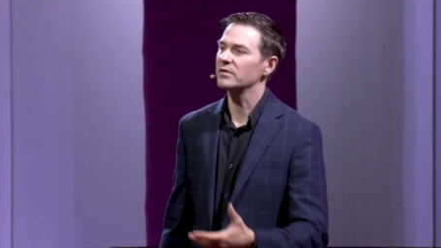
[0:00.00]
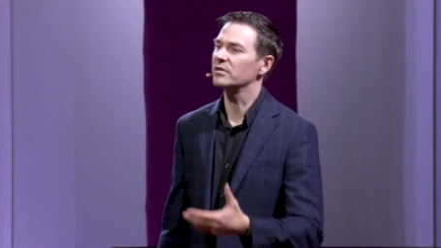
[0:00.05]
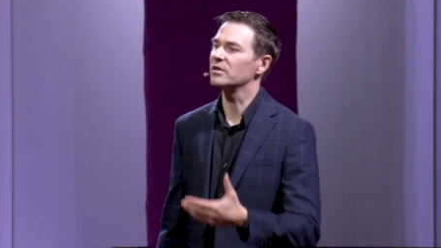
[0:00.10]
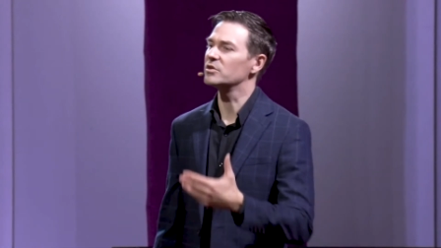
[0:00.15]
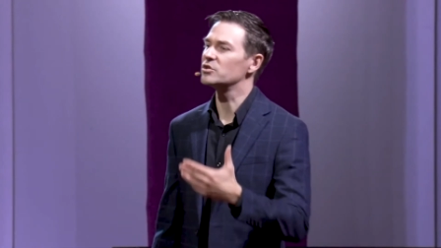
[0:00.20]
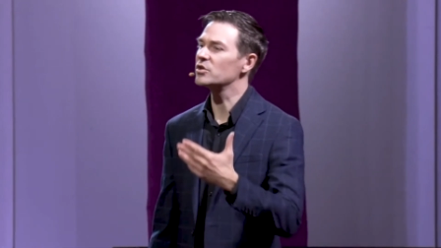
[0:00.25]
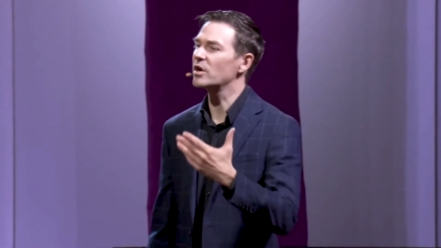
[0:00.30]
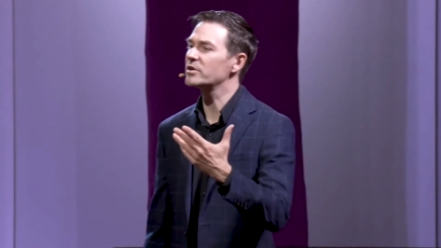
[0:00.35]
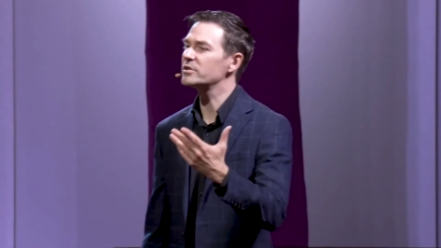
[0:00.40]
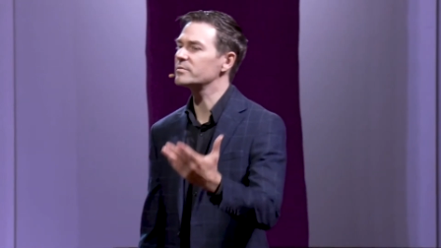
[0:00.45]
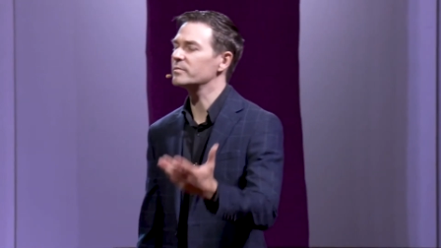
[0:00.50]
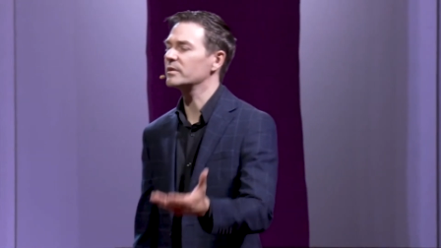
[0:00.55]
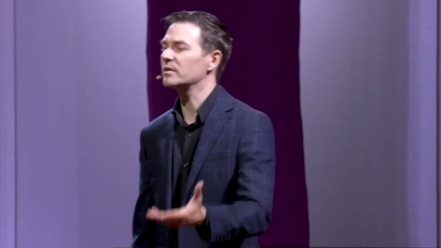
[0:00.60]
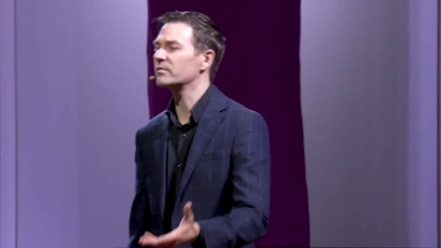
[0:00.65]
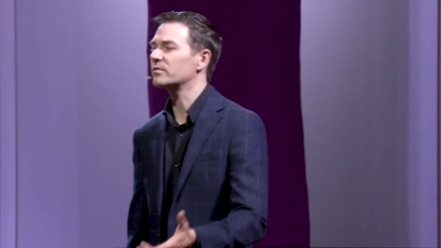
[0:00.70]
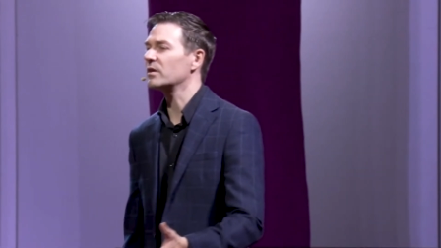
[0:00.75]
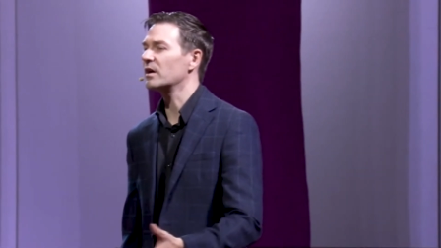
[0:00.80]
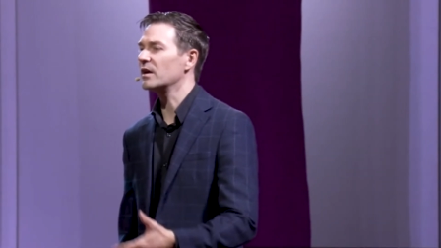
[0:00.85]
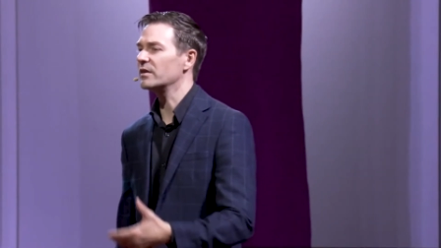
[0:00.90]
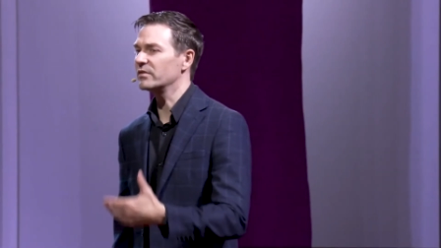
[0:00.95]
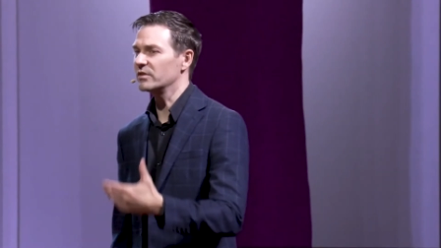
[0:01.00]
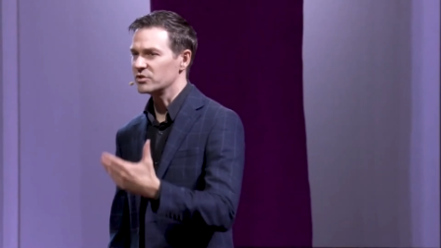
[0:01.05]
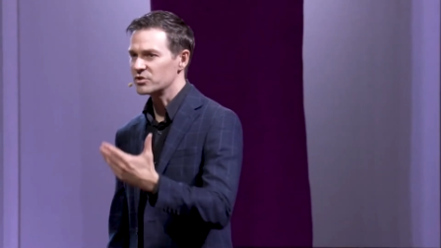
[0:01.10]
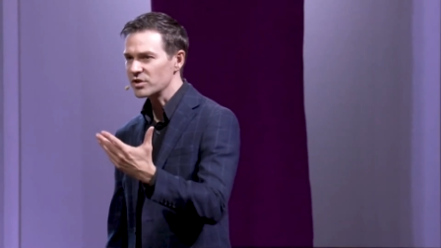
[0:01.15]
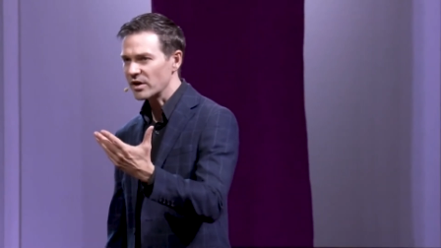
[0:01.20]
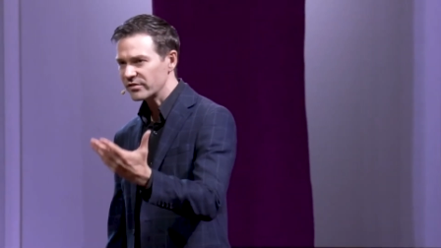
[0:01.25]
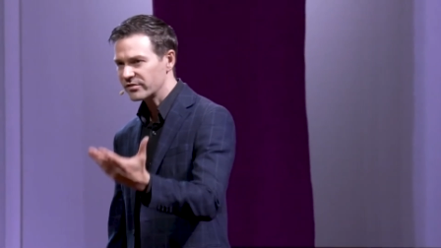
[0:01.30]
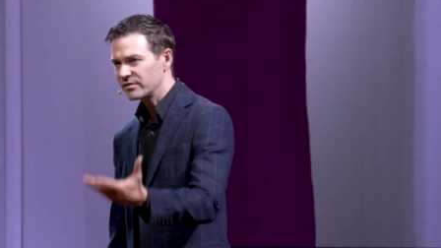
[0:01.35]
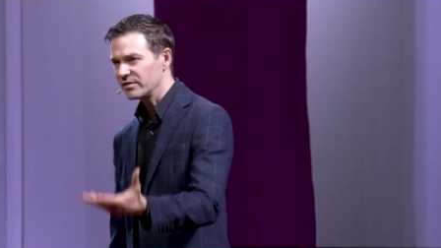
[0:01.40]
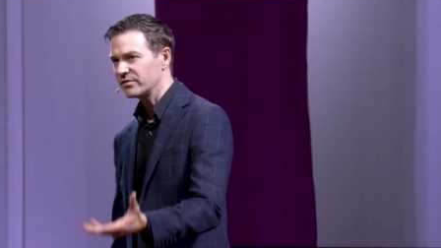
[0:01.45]
the judgment of God, the
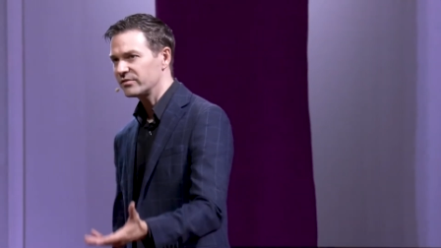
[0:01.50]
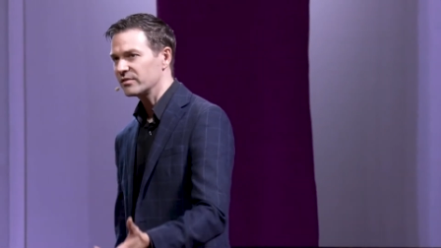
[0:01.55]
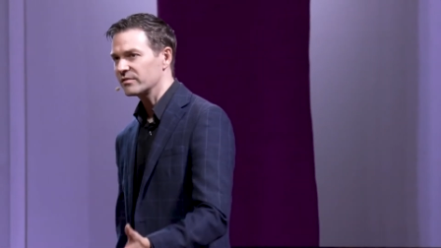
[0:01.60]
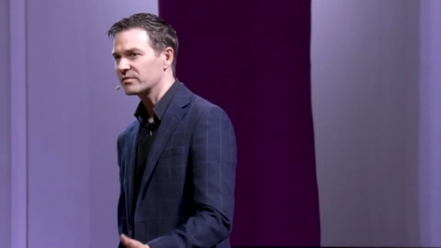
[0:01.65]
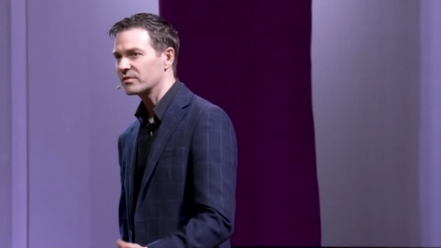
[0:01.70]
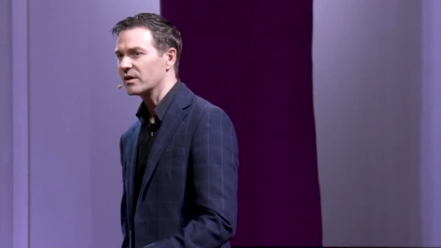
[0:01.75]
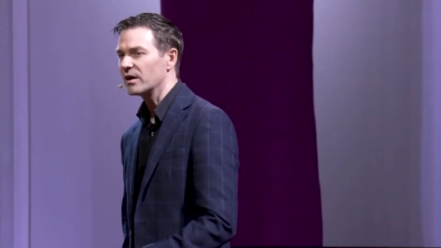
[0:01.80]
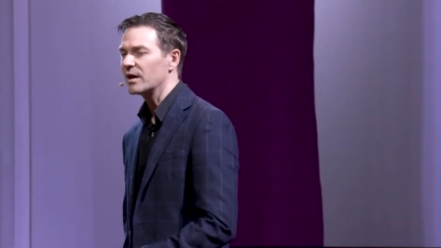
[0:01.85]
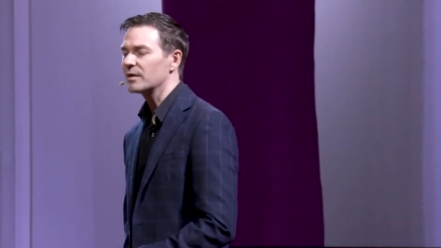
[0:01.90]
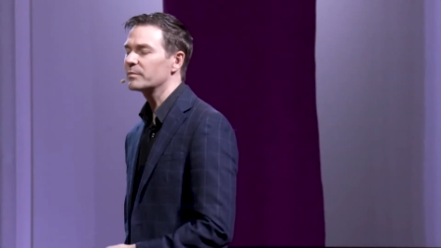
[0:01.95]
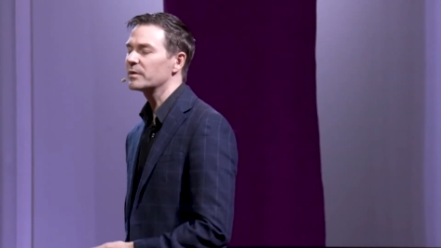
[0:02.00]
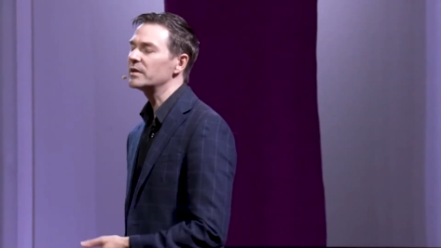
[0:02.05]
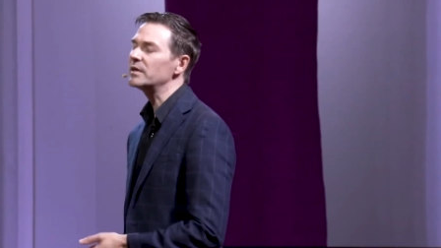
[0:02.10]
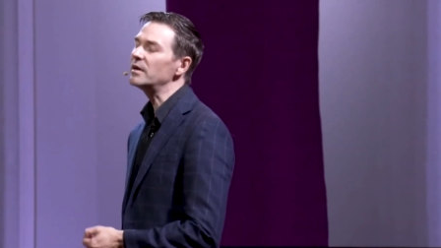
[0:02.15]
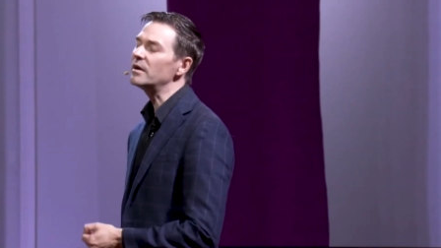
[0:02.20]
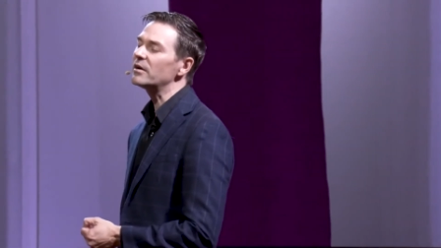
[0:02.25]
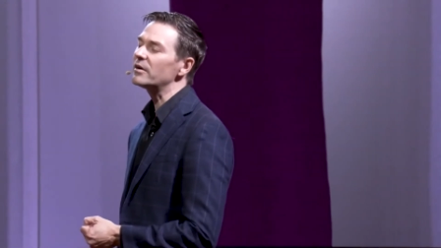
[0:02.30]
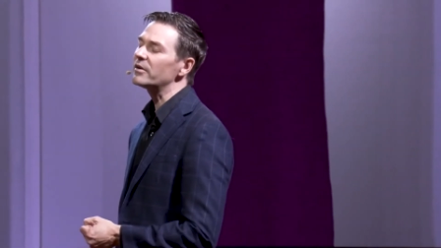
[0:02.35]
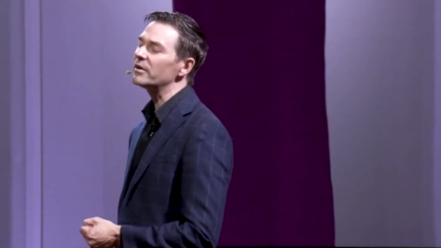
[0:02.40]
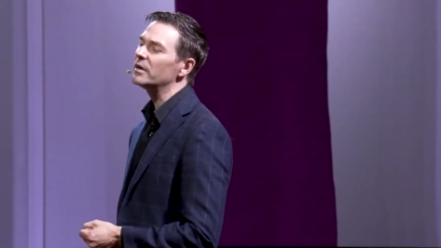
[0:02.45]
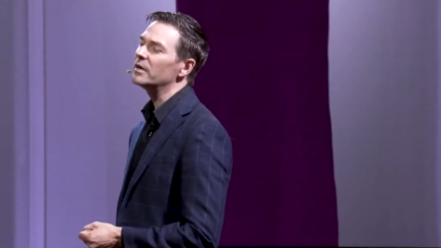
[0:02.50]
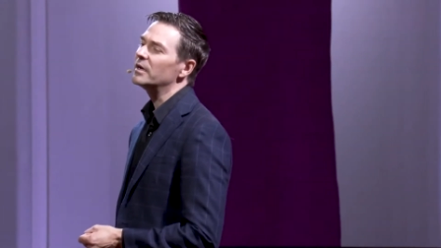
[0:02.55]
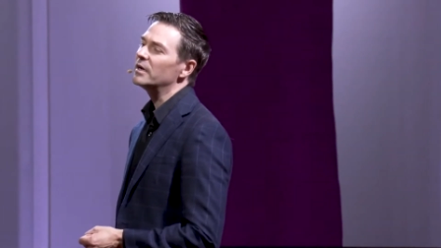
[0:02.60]
justice of God, but here